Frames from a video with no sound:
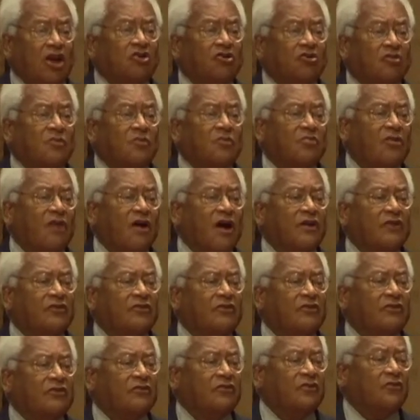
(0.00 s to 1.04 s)

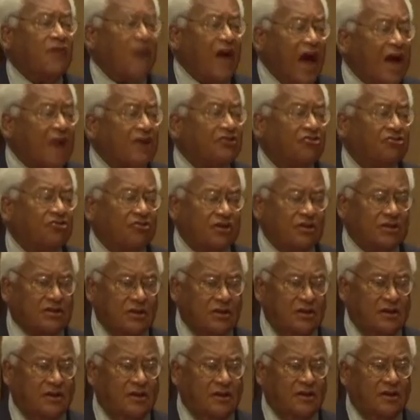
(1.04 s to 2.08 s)
enterprises of
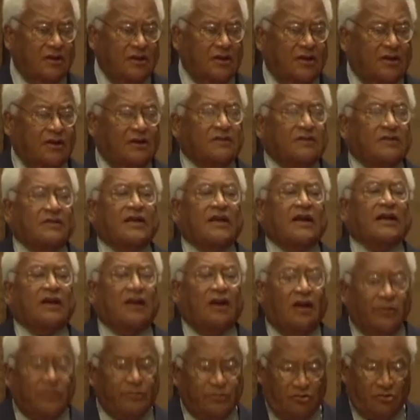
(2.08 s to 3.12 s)
action
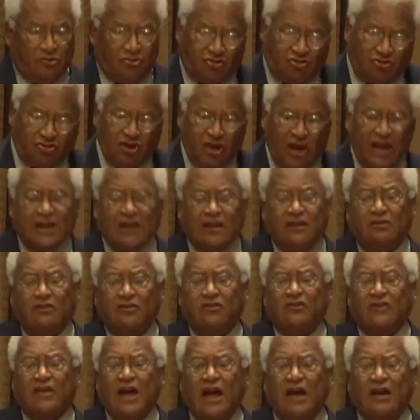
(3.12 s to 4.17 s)
that helped to shake
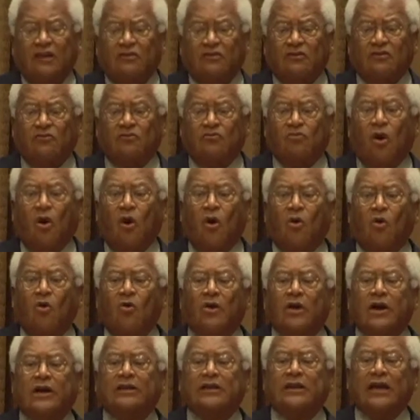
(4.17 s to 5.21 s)
the status
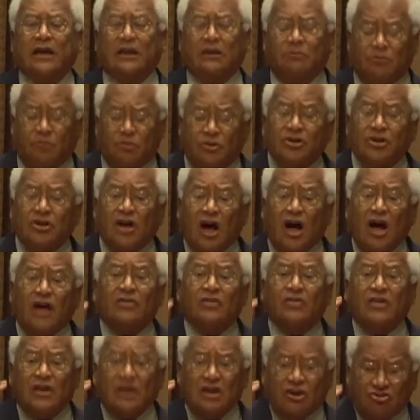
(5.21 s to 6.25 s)
quo and to put
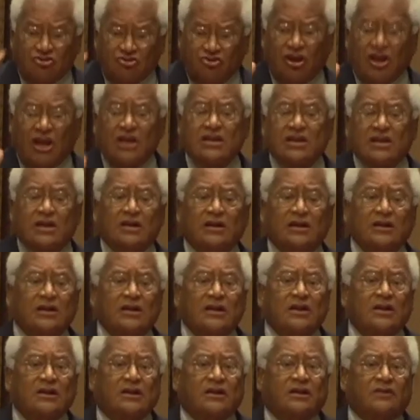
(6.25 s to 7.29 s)
on the agenda
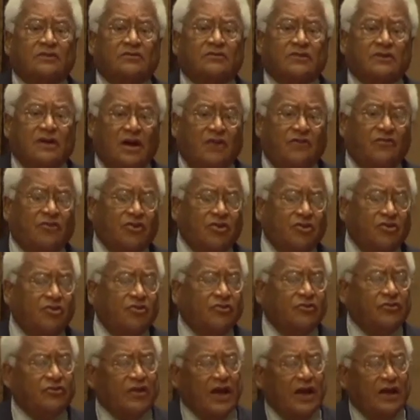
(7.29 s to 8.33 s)
of
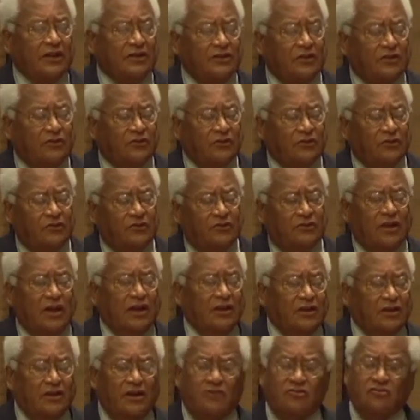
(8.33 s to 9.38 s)
governors and the
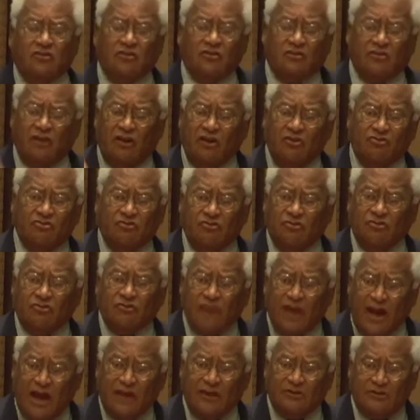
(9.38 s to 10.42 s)
state
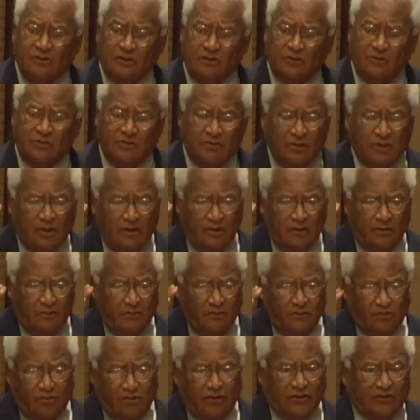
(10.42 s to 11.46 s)
legislatures and the
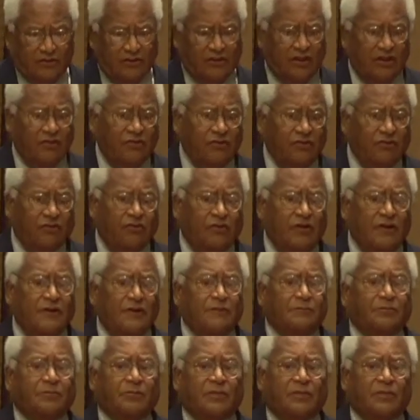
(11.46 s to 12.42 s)
presidents